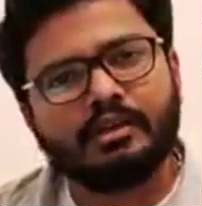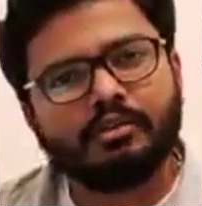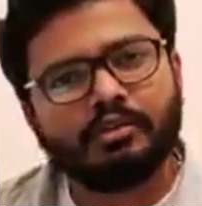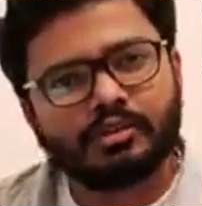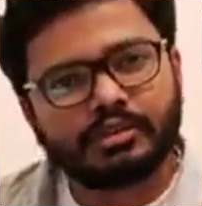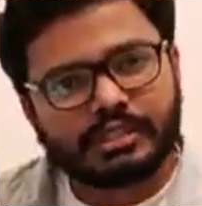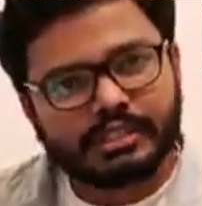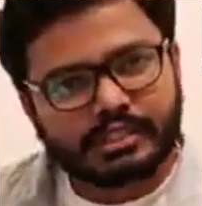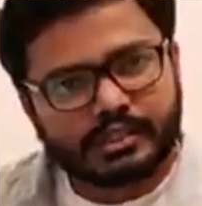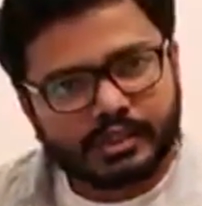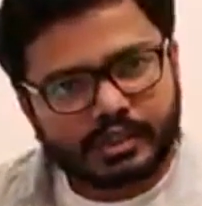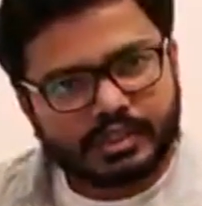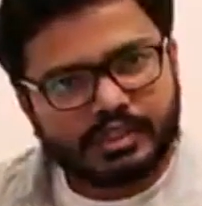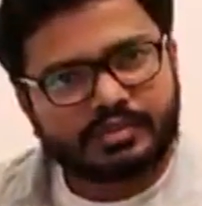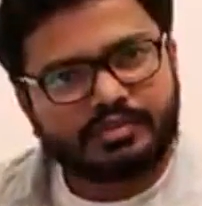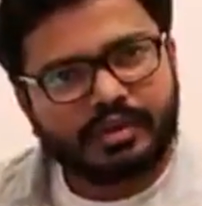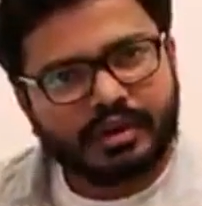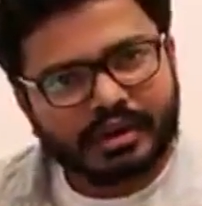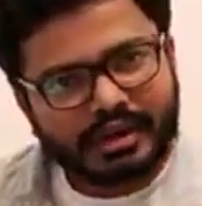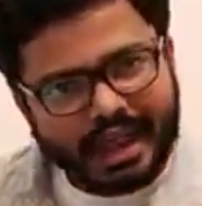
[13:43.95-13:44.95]
which is used
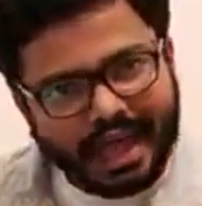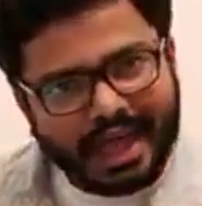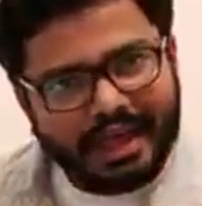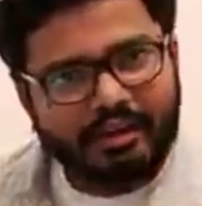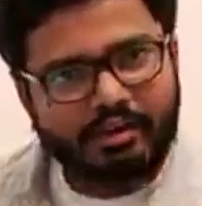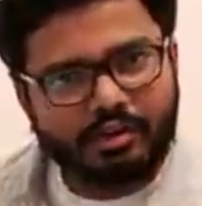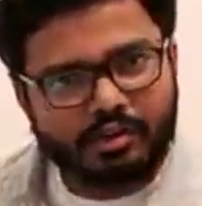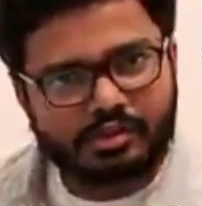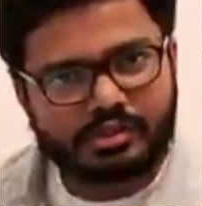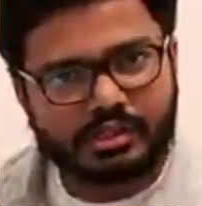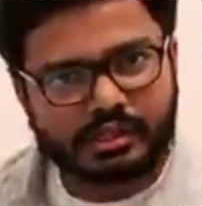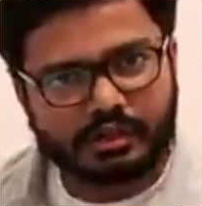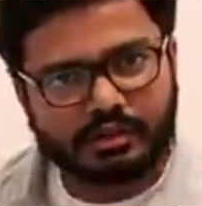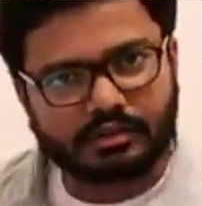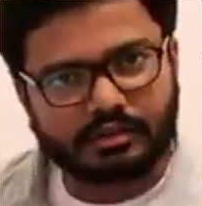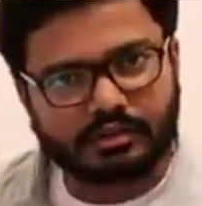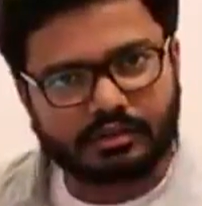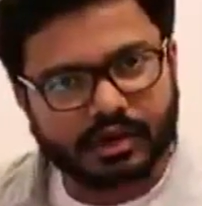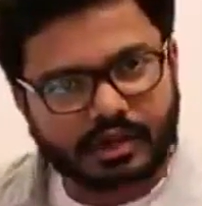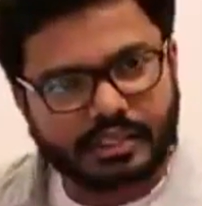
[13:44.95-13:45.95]
for diagnosing
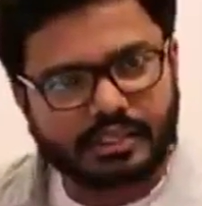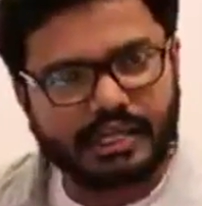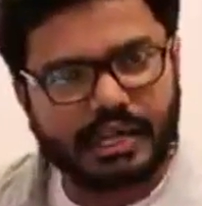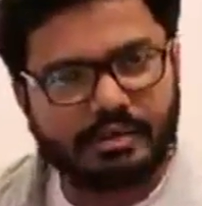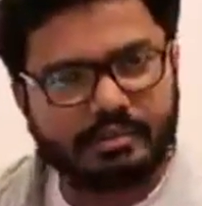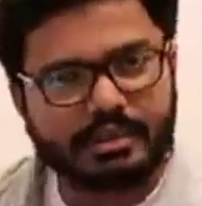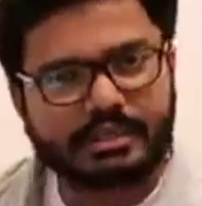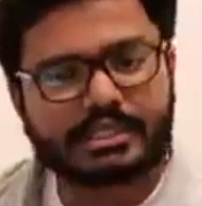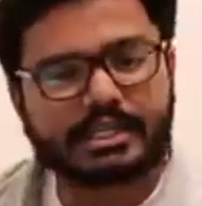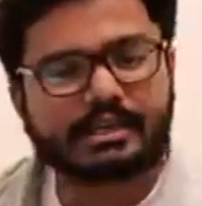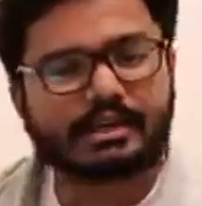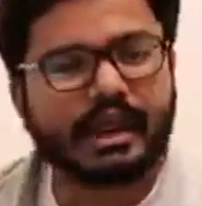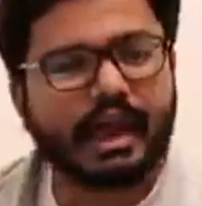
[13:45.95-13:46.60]
or establishing